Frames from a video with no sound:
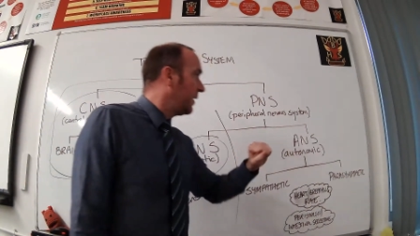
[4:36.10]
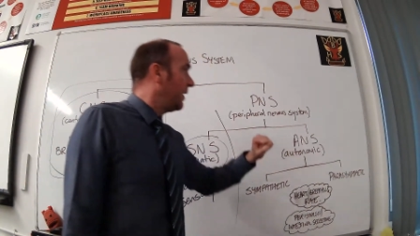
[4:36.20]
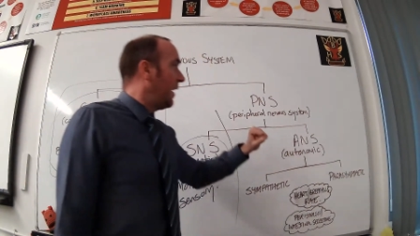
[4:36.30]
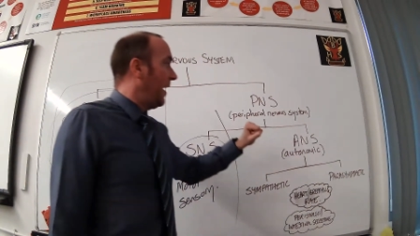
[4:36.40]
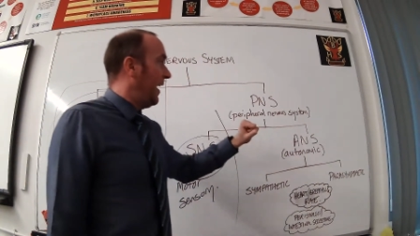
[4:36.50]

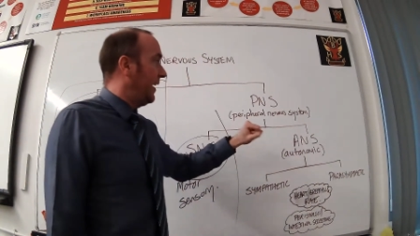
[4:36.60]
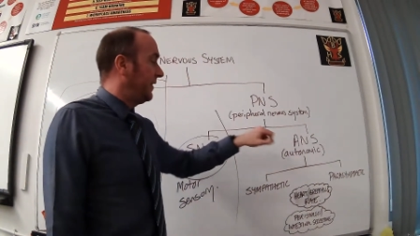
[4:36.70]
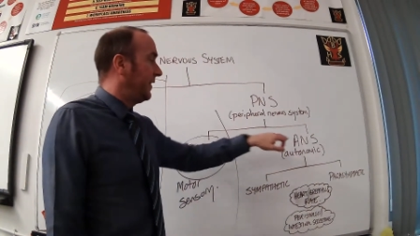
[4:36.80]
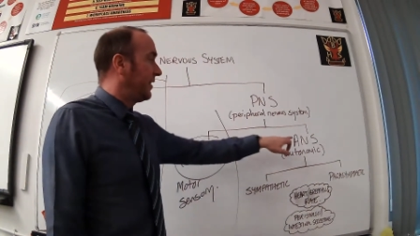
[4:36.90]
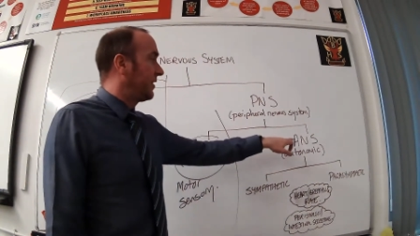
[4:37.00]

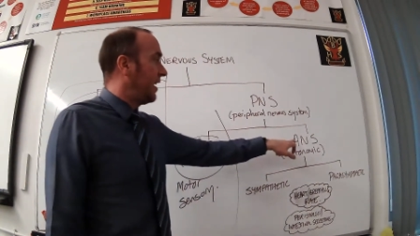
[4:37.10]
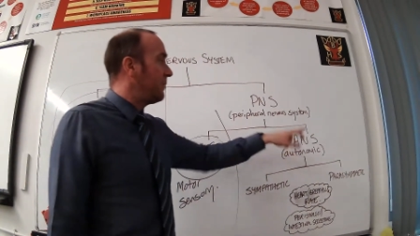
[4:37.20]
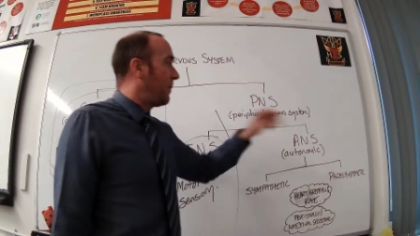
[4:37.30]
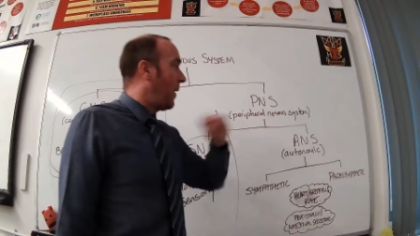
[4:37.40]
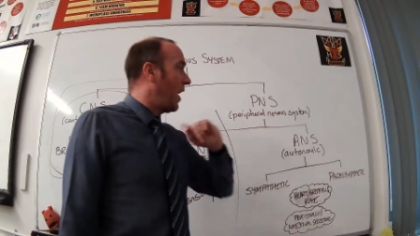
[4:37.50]
to describe
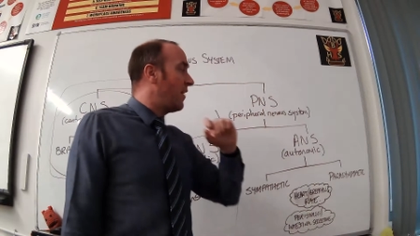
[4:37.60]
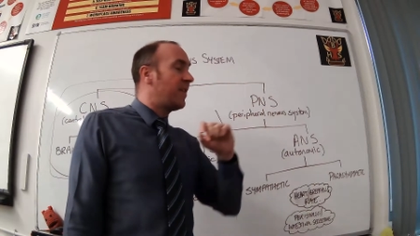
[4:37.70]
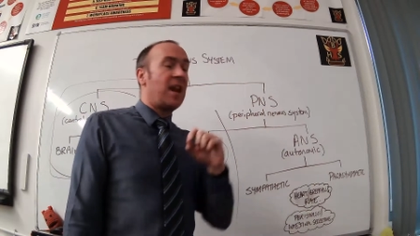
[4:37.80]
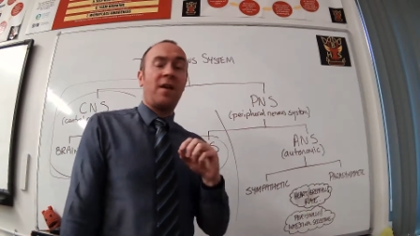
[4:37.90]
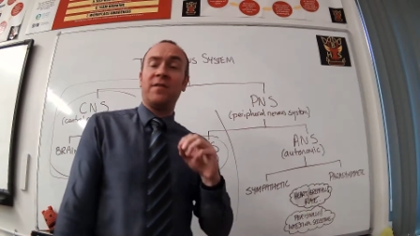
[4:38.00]
the part of
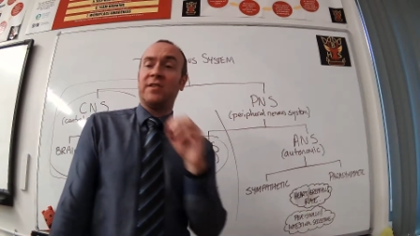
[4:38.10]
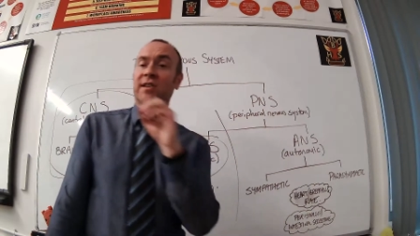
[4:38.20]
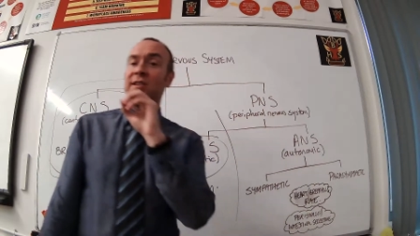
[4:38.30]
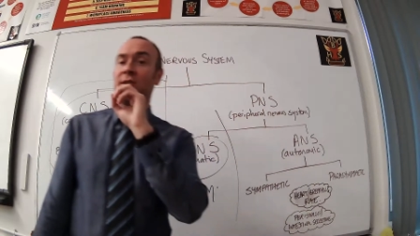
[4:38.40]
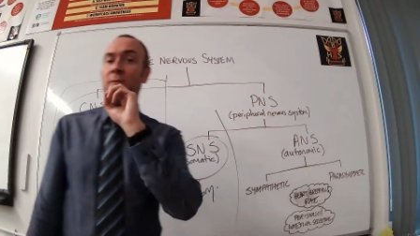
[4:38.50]
the nervous
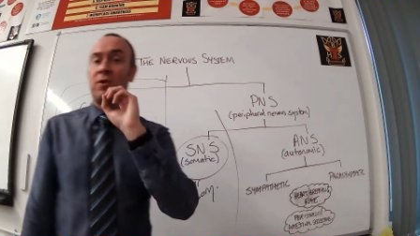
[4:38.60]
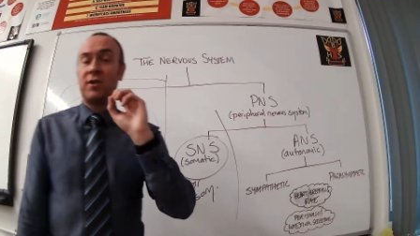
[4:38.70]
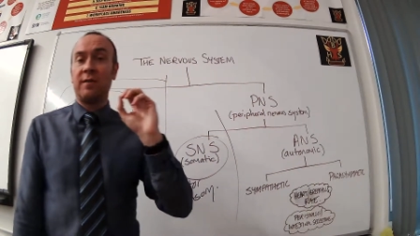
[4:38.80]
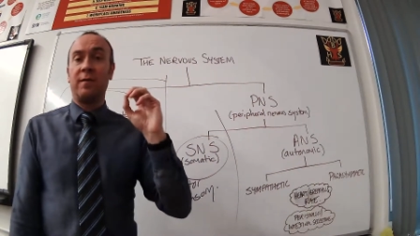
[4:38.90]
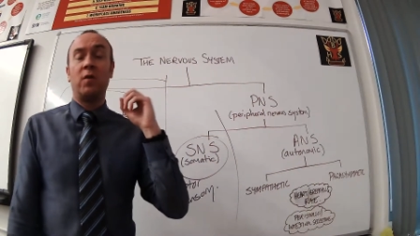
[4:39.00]
system which
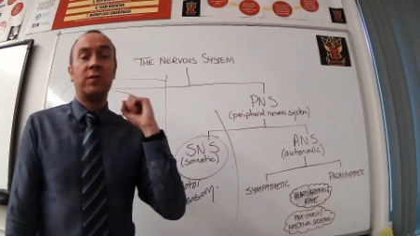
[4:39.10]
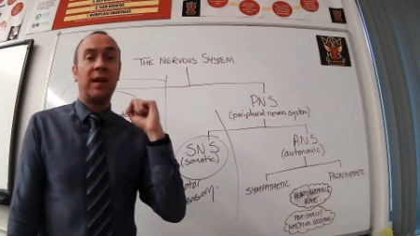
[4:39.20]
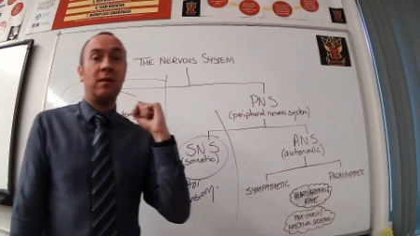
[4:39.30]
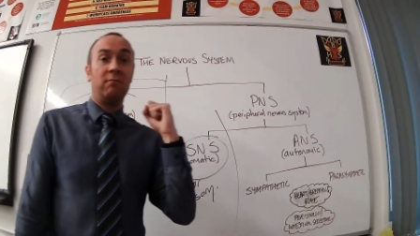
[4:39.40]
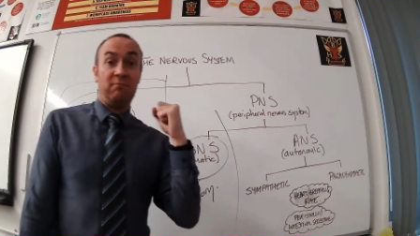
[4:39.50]
is involved
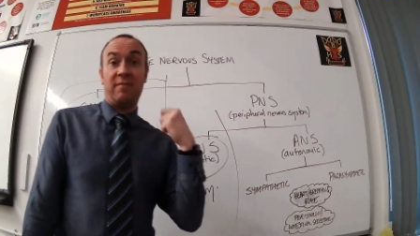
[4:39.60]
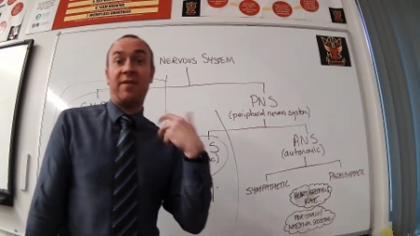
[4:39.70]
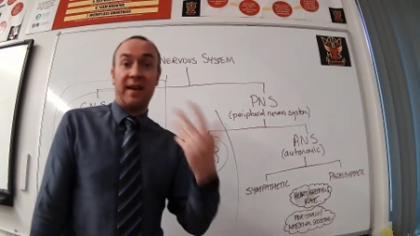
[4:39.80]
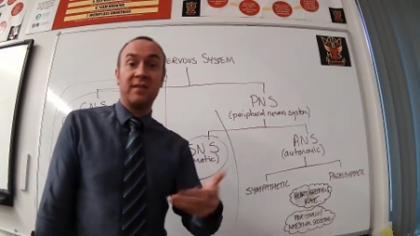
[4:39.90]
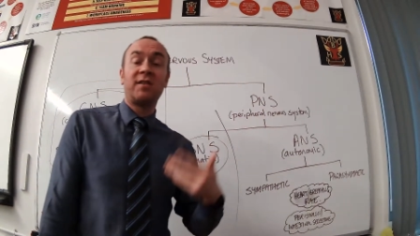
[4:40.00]
in
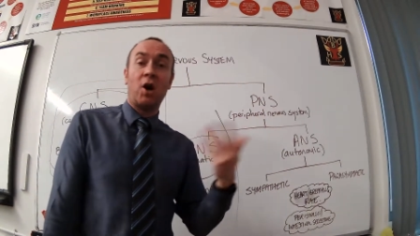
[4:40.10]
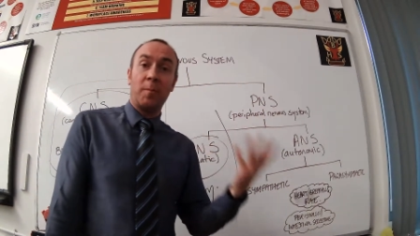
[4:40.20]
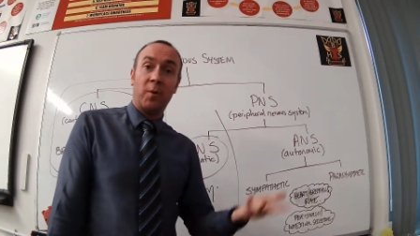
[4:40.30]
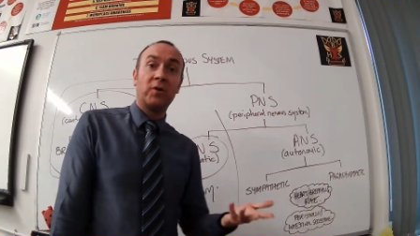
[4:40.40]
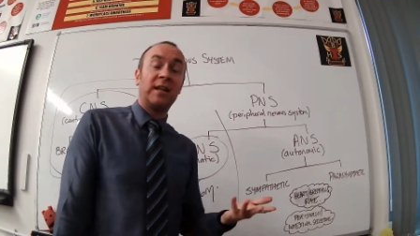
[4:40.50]
things that our
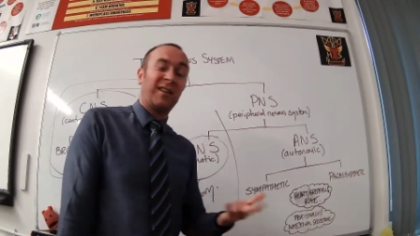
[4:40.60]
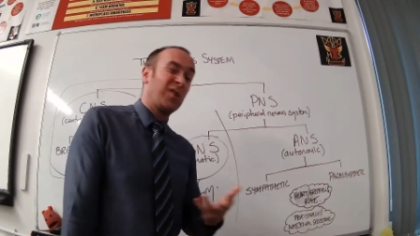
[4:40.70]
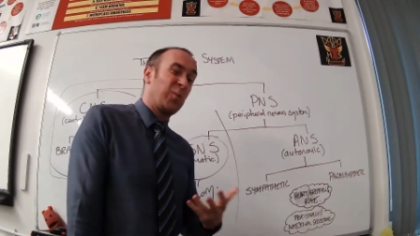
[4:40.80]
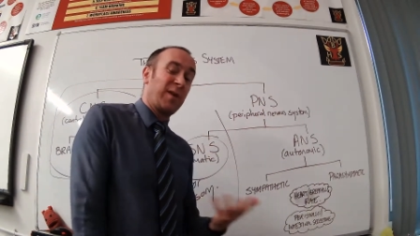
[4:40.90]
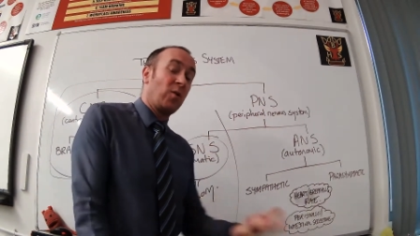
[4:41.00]
body
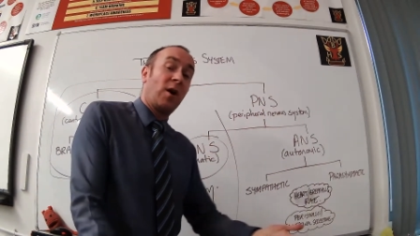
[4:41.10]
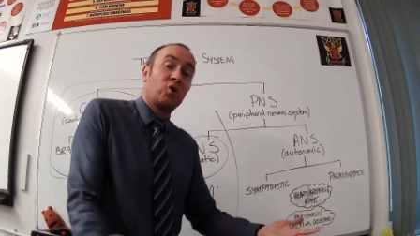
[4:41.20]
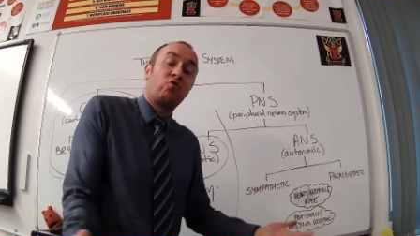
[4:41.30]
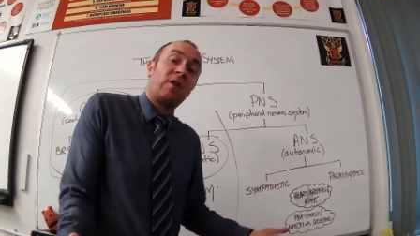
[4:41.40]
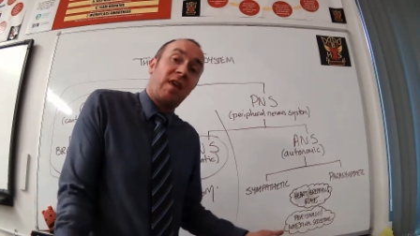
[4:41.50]
does without
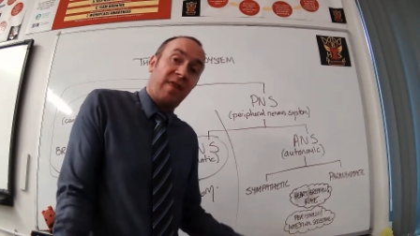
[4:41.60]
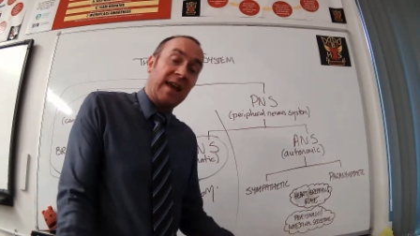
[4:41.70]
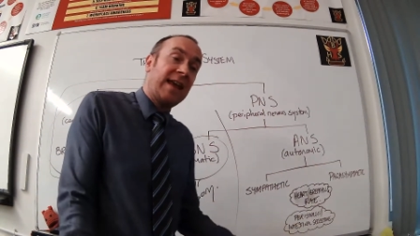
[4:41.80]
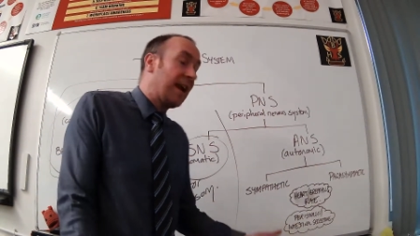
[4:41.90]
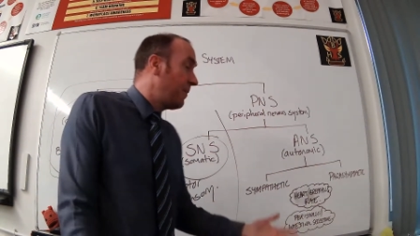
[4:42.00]
us really
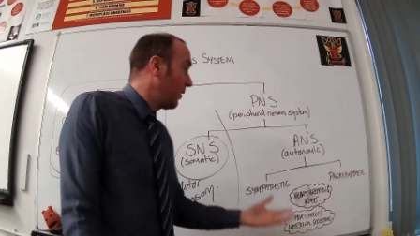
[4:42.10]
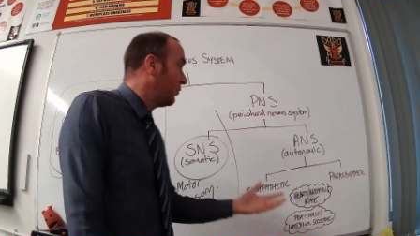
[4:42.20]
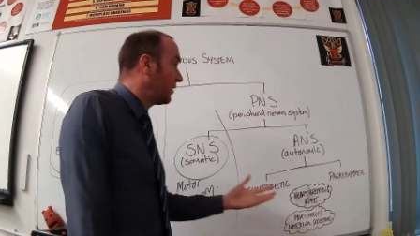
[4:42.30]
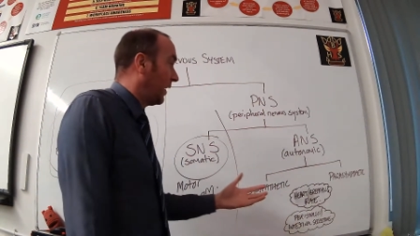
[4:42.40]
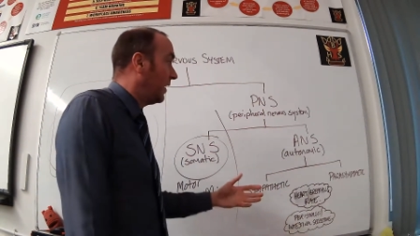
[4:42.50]
thinking about
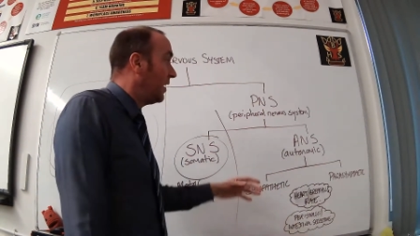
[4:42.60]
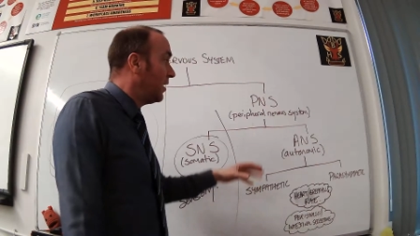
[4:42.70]
it.